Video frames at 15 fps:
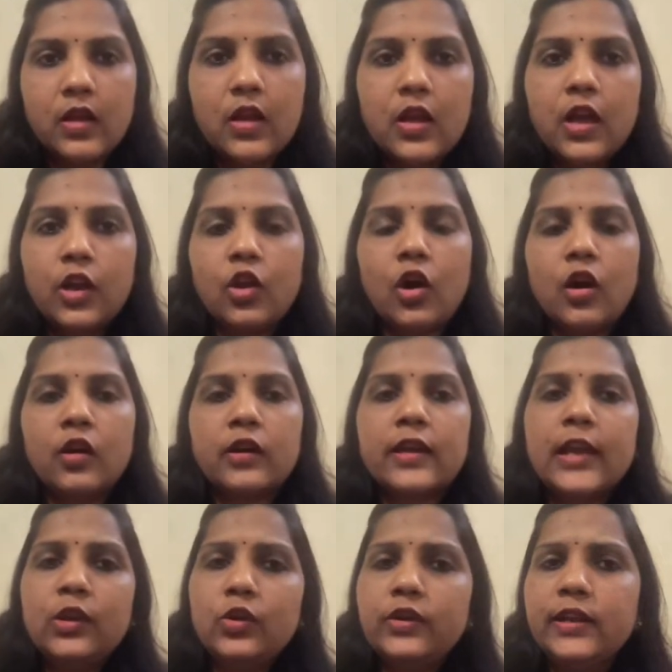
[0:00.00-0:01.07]
Now,
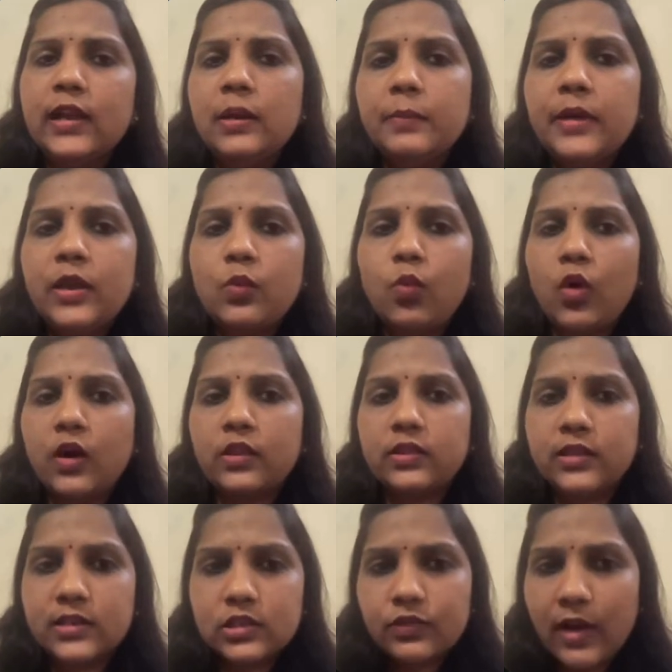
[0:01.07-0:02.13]
can you tell me what
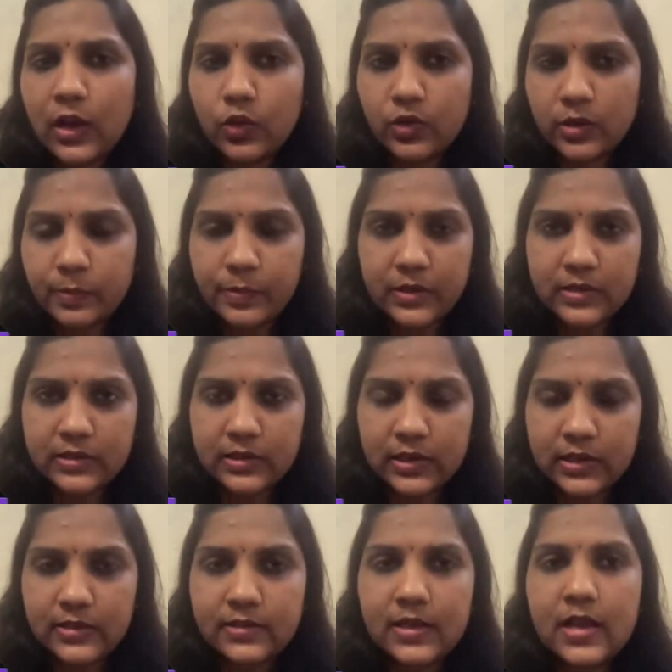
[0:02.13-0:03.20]
this value
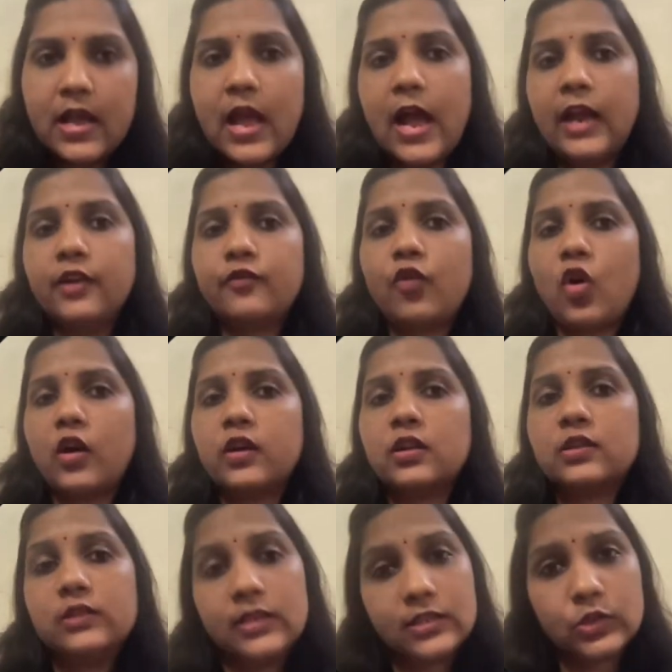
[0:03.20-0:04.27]
represents and what
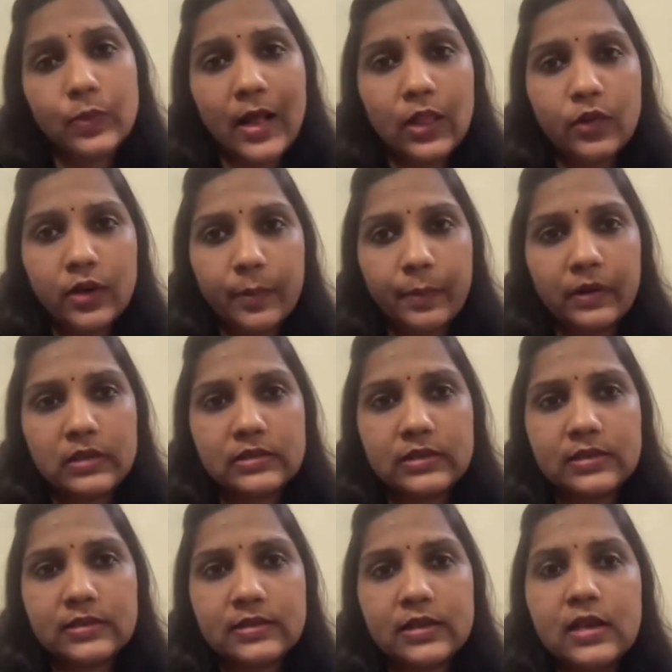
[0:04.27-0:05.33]
this value
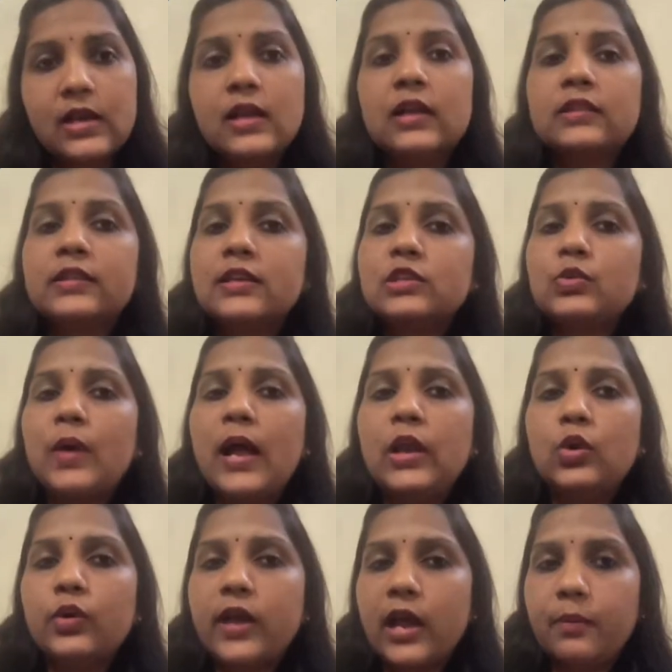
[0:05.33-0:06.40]
represents? This
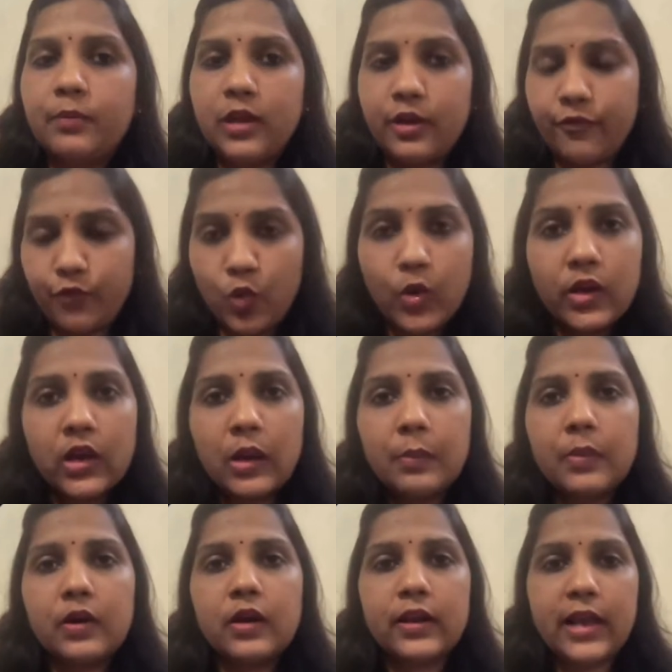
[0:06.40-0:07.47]
value can be a phone
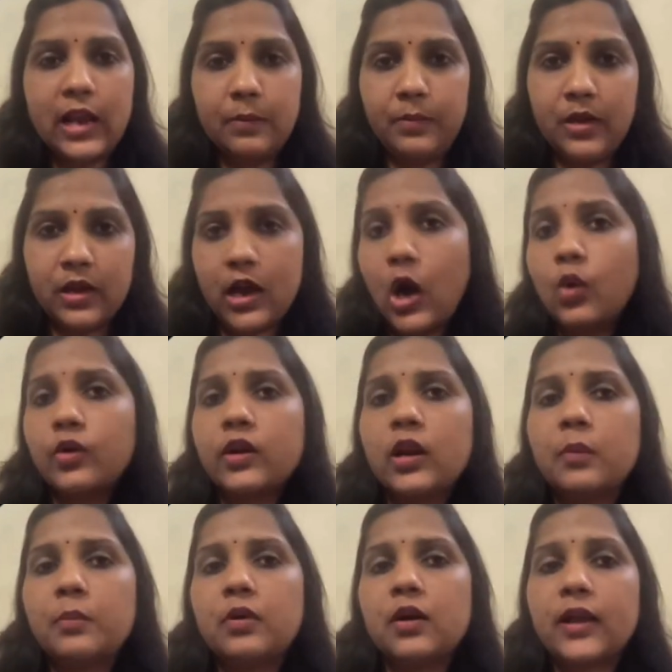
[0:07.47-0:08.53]
number, can be account
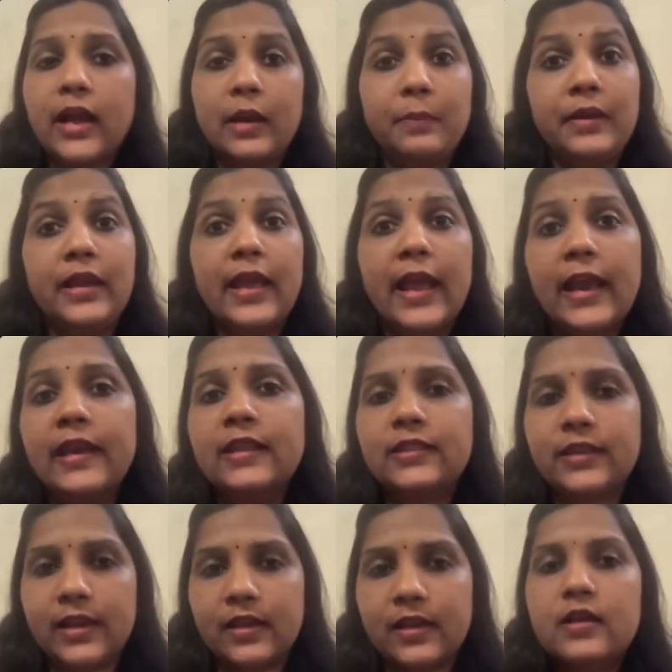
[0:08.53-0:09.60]
number, can be anything.